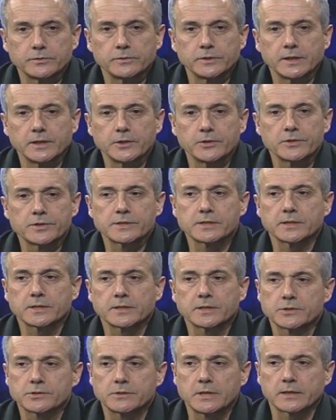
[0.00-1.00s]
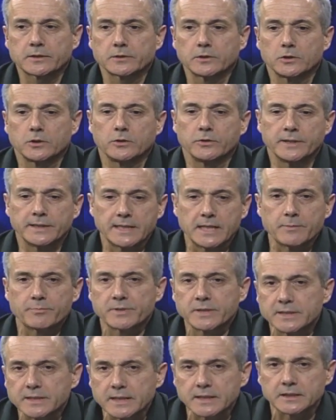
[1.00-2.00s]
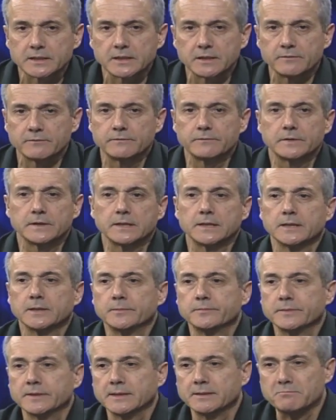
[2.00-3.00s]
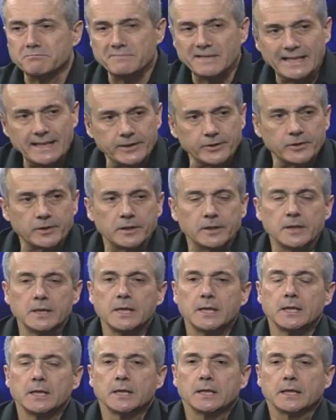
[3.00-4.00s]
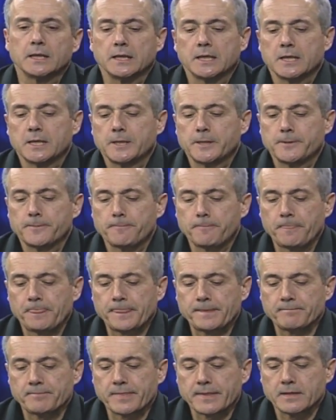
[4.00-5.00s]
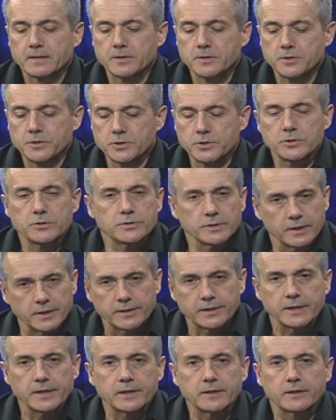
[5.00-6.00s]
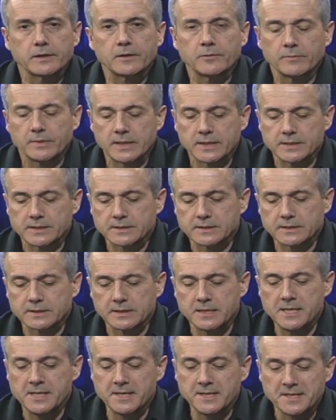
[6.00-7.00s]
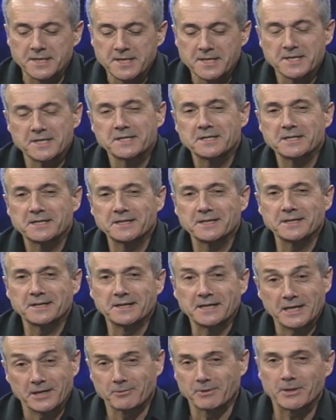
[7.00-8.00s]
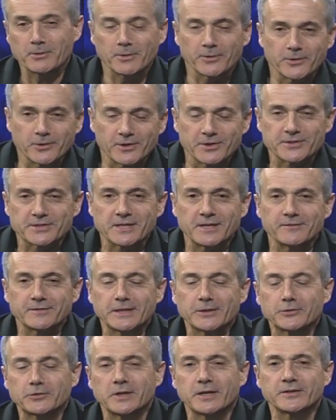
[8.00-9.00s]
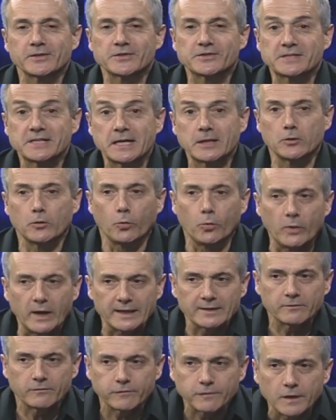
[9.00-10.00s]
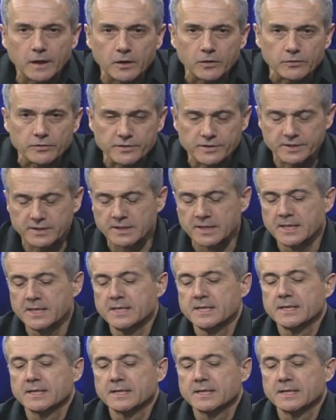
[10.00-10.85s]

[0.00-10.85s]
to uh, use the Constructal Law in a predictive um, uh, manner, um, you, the thinker, must uh, agree with yourself that you understand what flows.